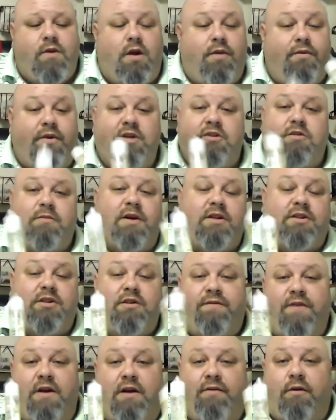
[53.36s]
These are my
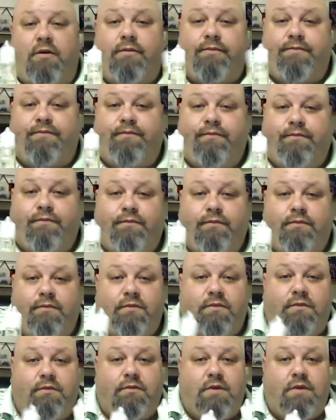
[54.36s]
2 favorite.
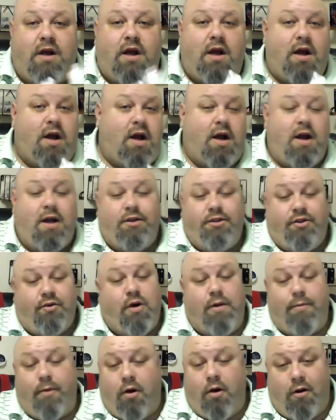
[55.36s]
I
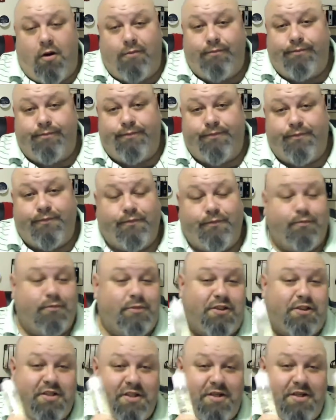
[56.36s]
enjoy them all,
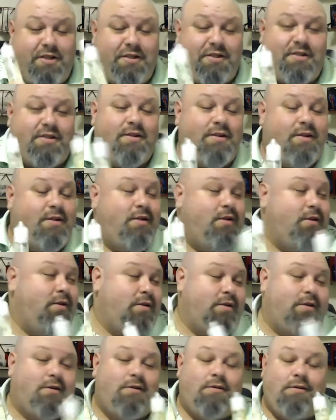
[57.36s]
but these
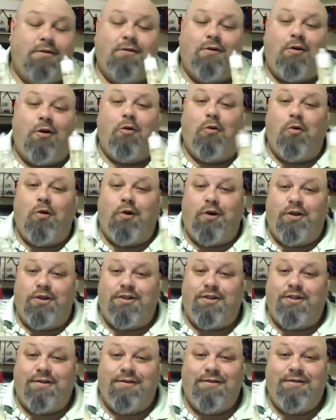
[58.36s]
are the
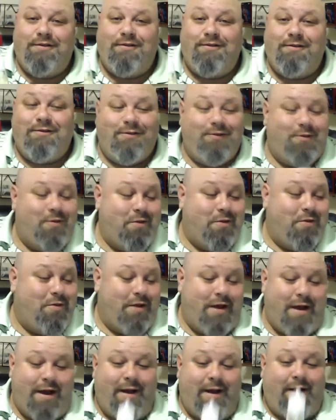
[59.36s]
ones
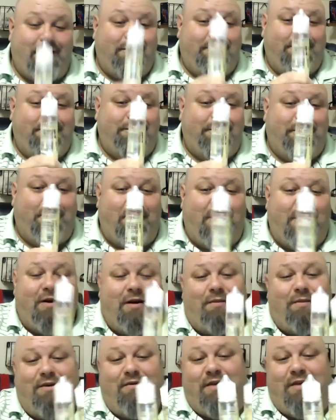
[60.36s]
that, you know, I've been